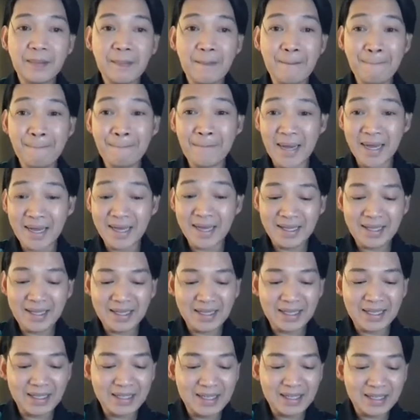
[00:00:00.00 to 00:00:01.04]
My,
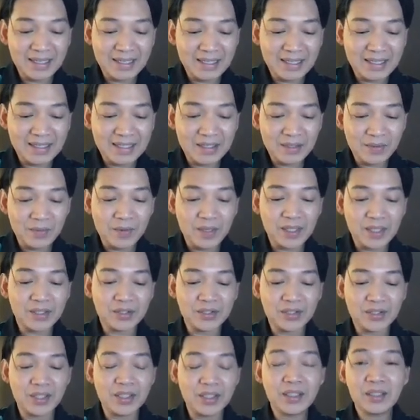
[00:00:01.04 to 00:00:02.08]
again, is a
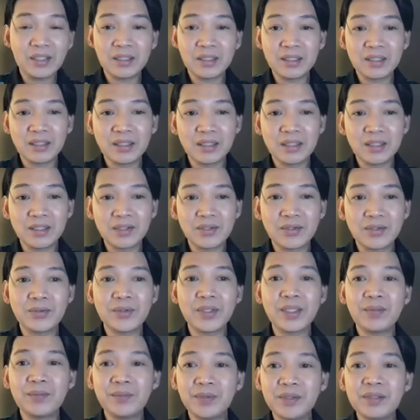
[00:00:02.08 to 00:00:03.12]
question. So
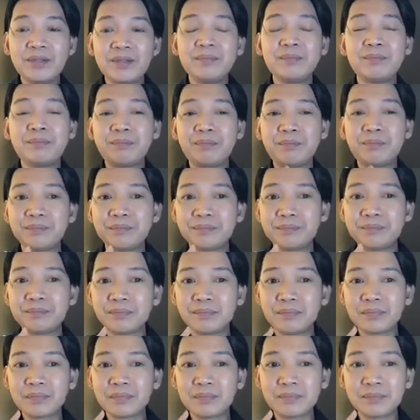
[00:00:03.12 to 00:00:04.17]
it would
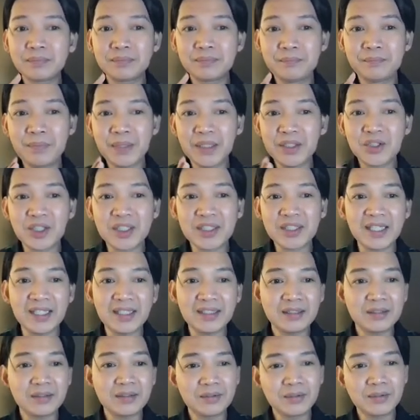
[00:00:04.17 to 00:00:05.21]
be
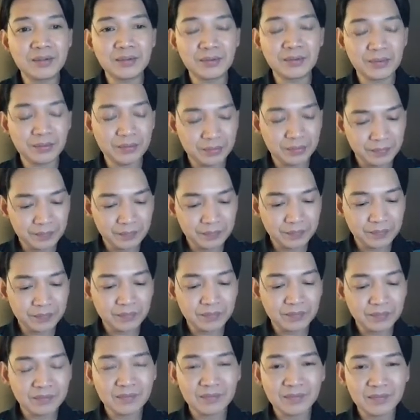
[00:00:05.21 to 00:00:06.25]
translated to,
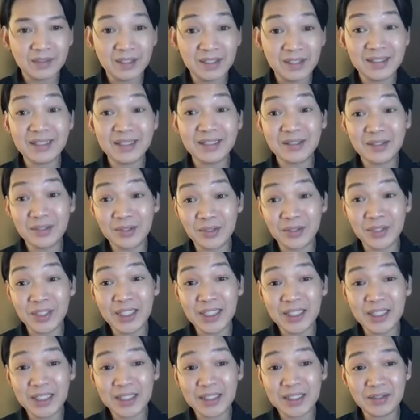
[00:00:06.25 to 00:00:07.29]
is it good?
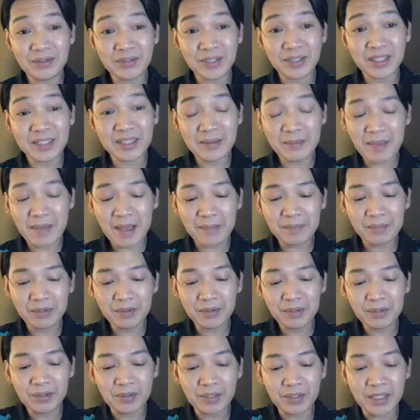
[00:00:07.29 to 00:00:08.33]
Or is the map
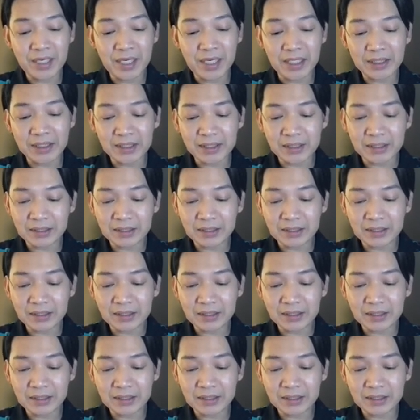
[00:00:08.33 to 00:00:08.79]
good or not?